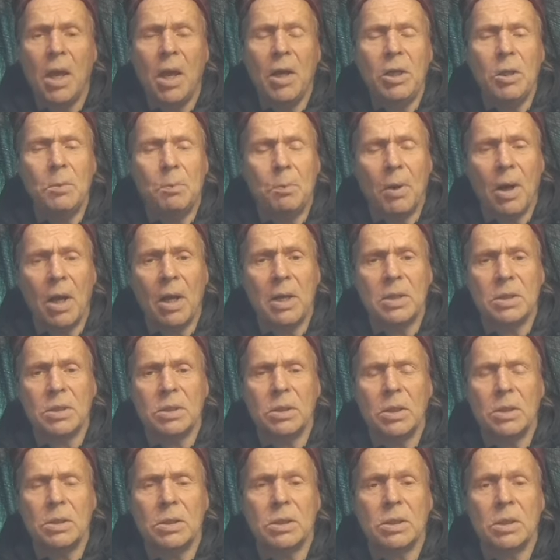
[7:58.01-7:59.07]
And the
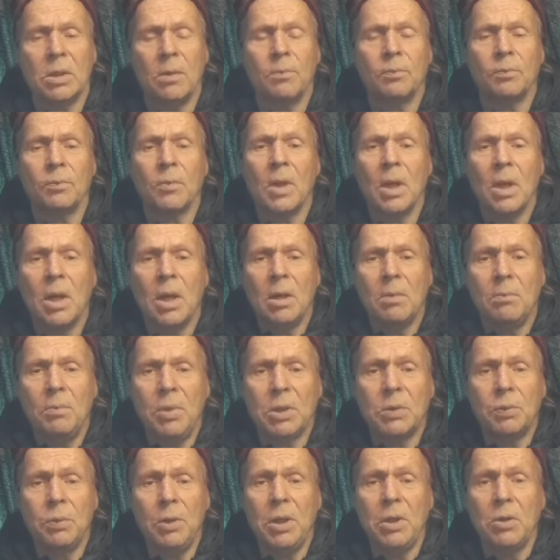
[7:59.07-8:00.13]
price is
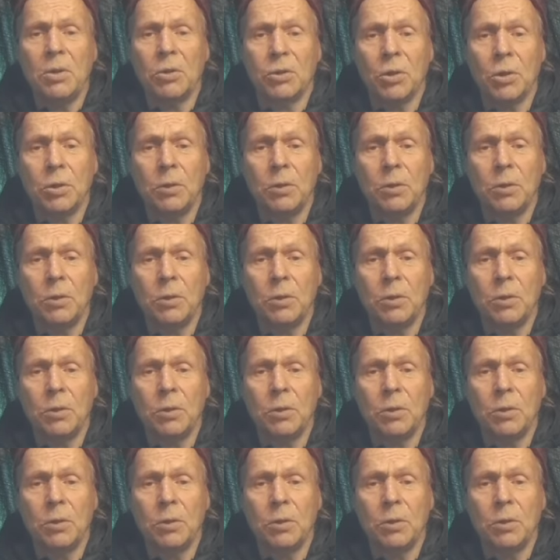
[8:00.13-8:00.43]
between